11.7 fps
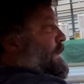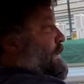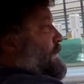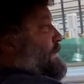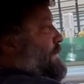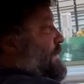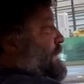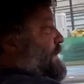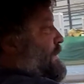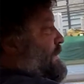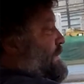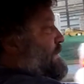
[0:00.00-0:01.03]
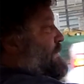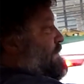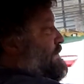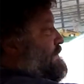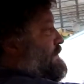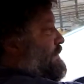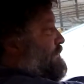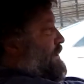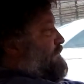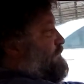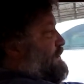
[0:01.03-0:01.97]
uh and I'm
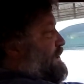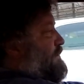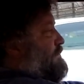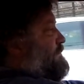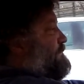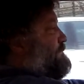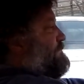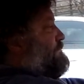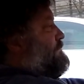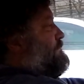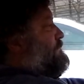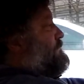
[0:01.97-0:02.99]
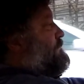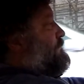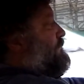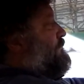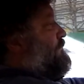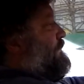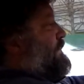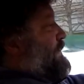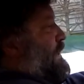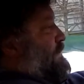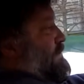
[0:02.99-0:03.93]
kind of freaking out.
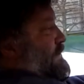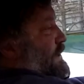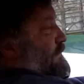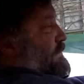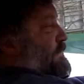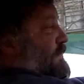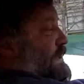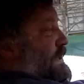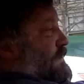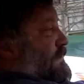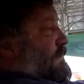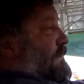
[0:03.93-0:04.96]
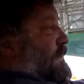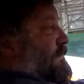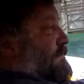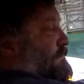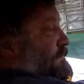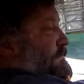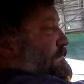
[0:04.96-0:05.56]
Actually, I feel great, and